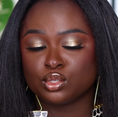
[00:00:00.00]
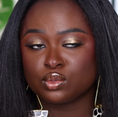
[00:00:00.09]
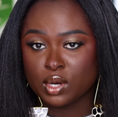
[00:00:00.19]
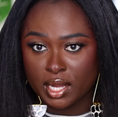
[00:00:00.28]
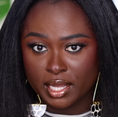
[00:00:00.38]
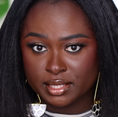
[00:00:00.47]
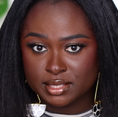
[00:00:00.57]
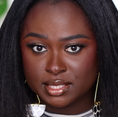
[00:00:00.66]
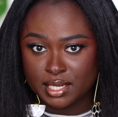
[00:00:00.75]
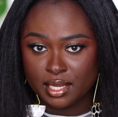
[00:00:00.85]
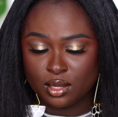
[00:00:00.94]
tried
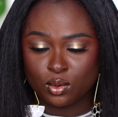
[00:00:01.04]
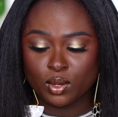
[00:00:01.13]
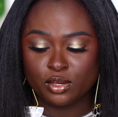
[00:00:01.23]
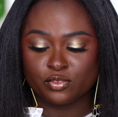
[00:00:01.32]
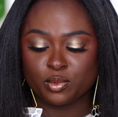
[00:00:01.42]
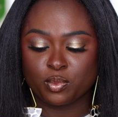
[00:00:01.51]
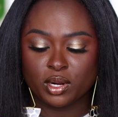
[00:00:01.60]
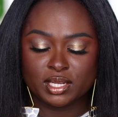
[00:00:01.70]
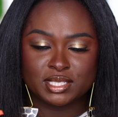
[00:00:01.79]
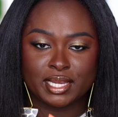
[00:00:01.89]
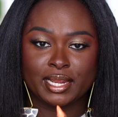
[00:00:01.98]
today, or any of the products that